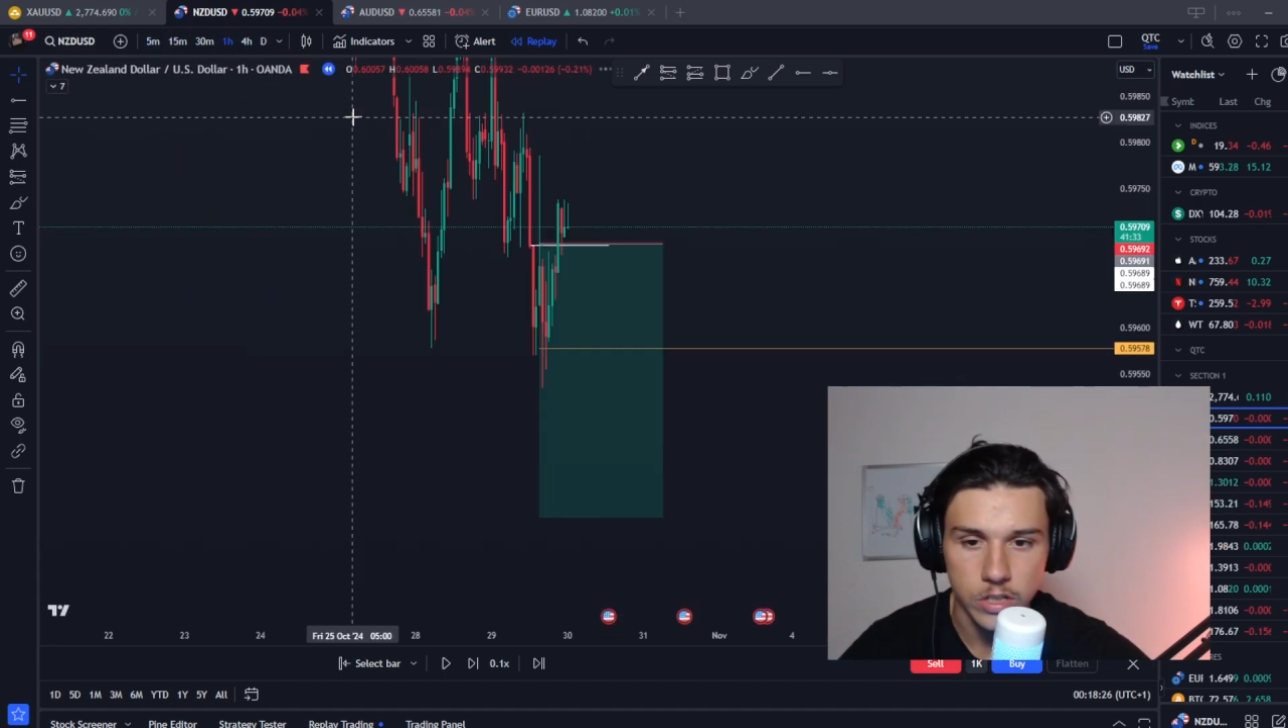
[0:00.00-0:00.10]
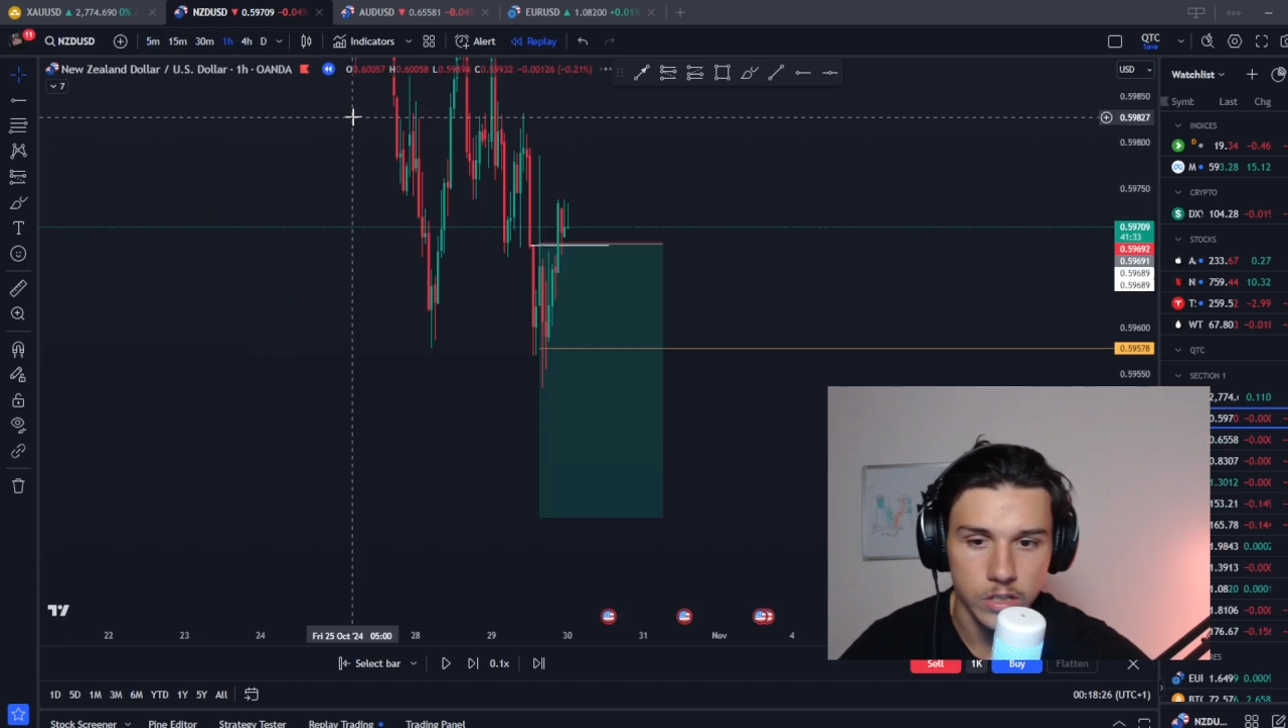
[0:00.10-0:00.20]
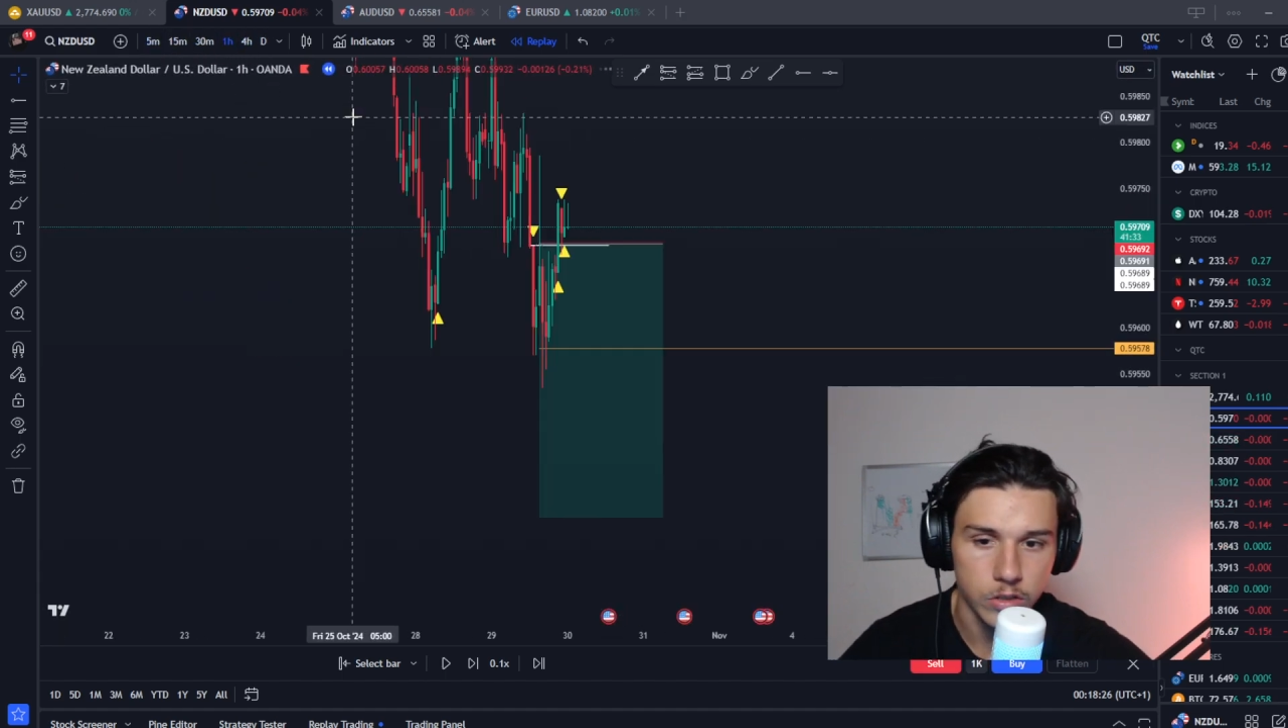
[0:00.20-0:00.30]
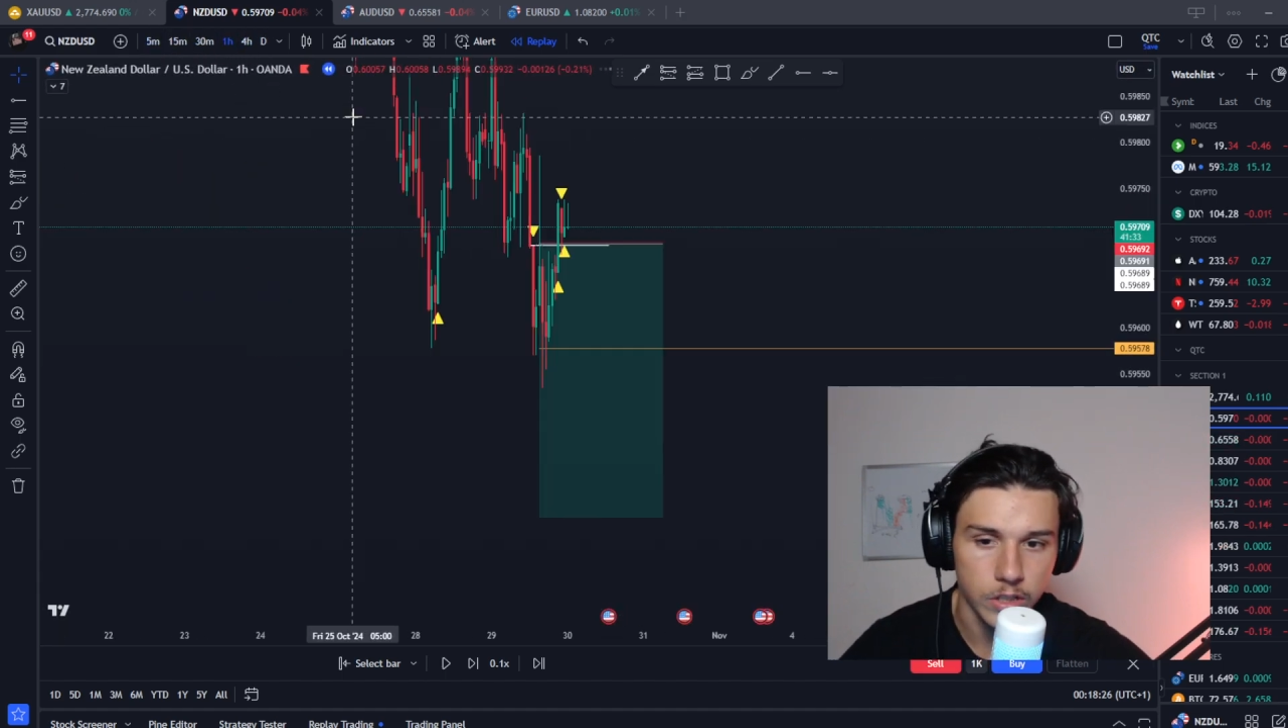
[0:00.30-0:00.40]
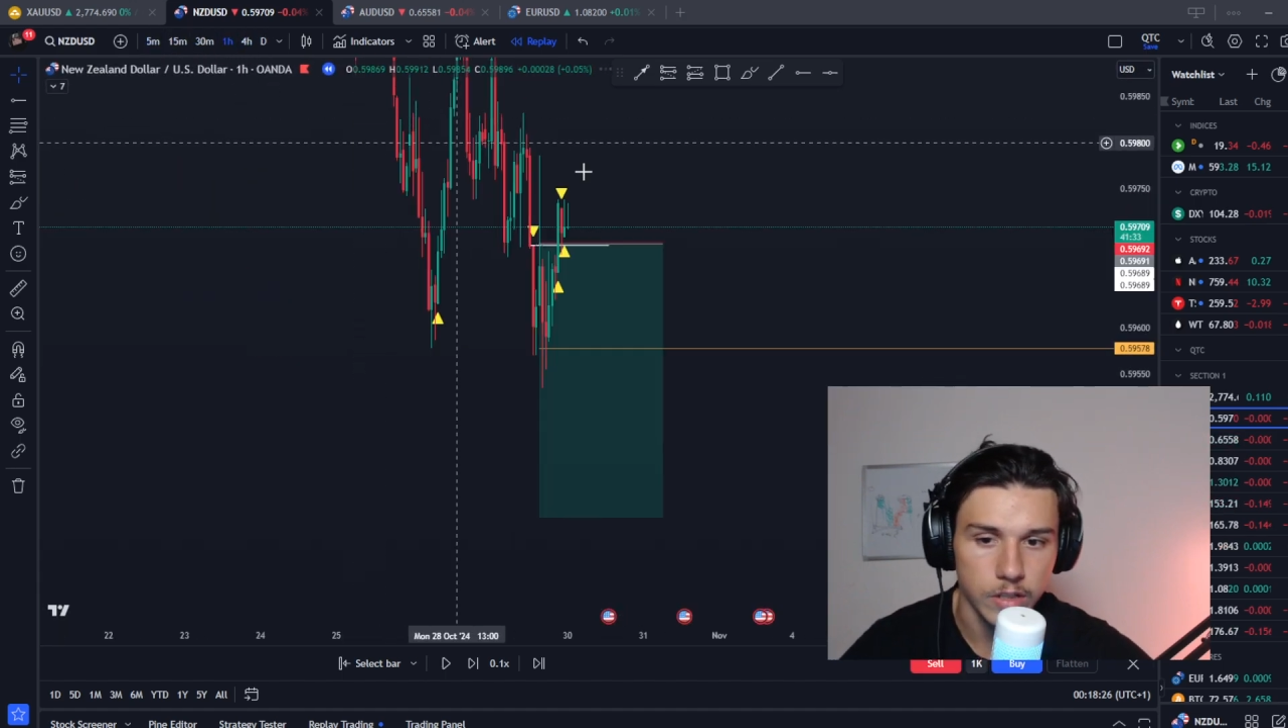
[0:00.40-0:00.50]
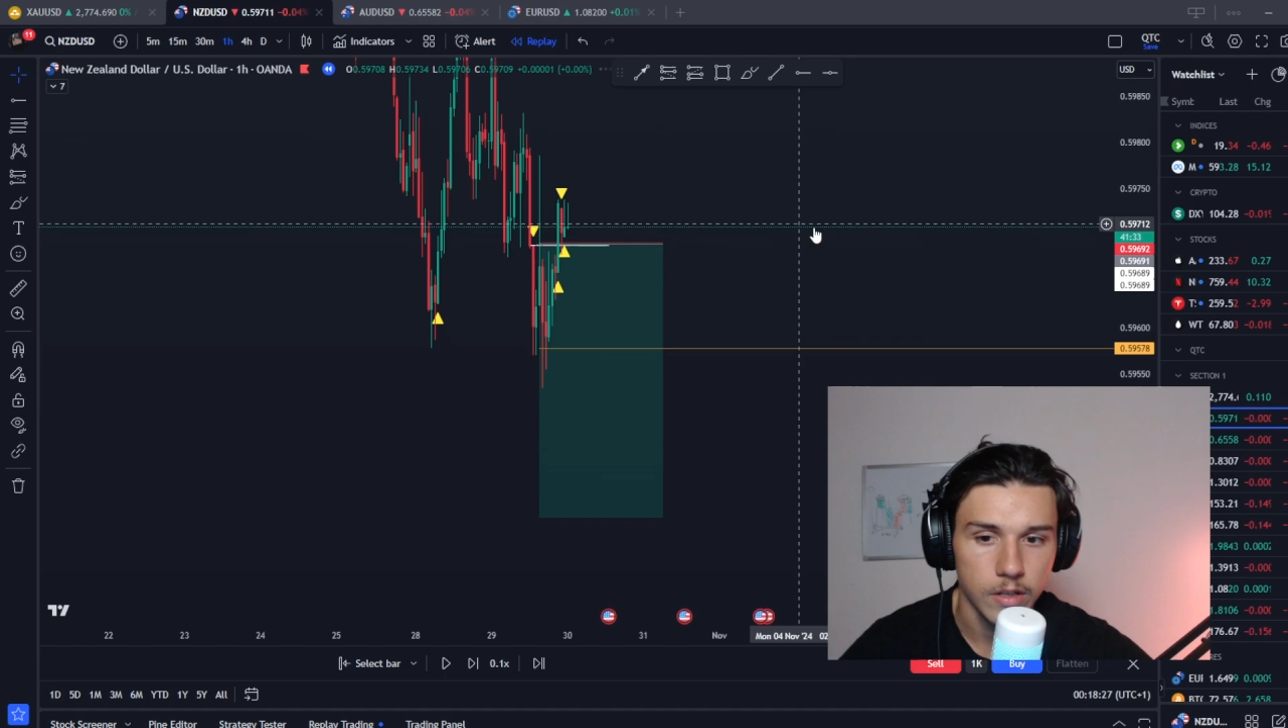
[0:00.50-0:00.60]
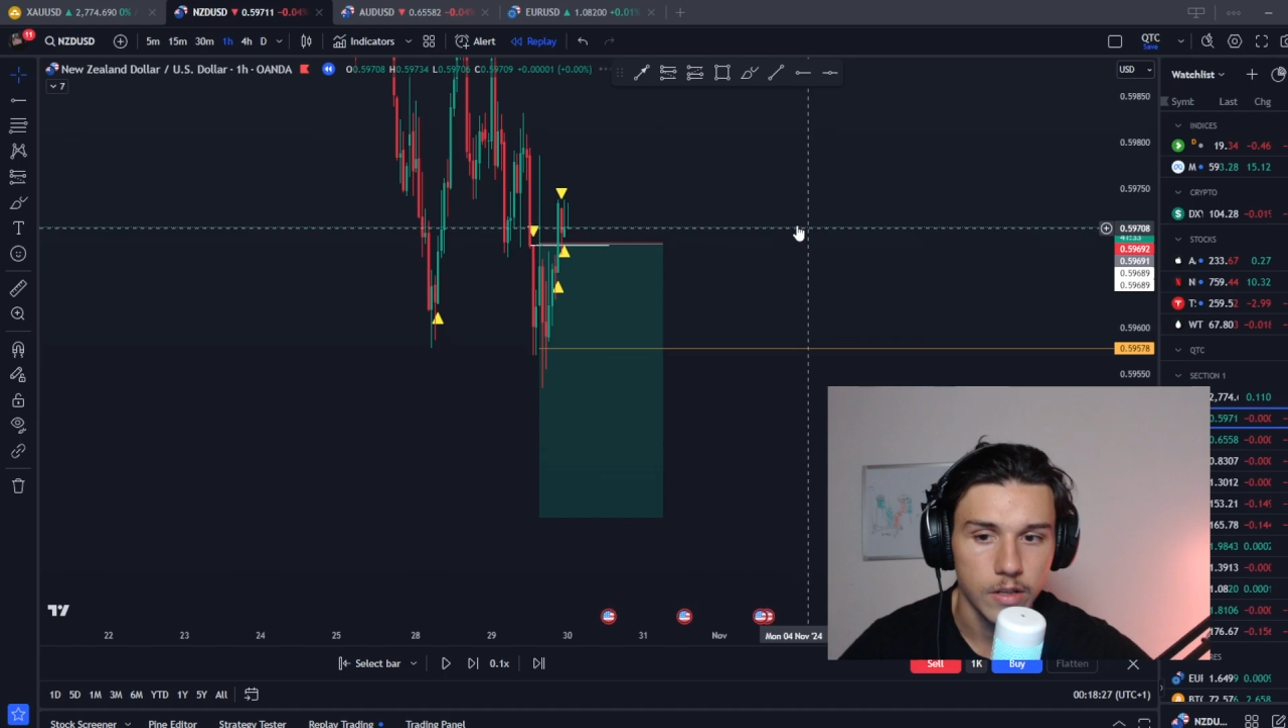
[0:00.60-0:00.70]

and took it.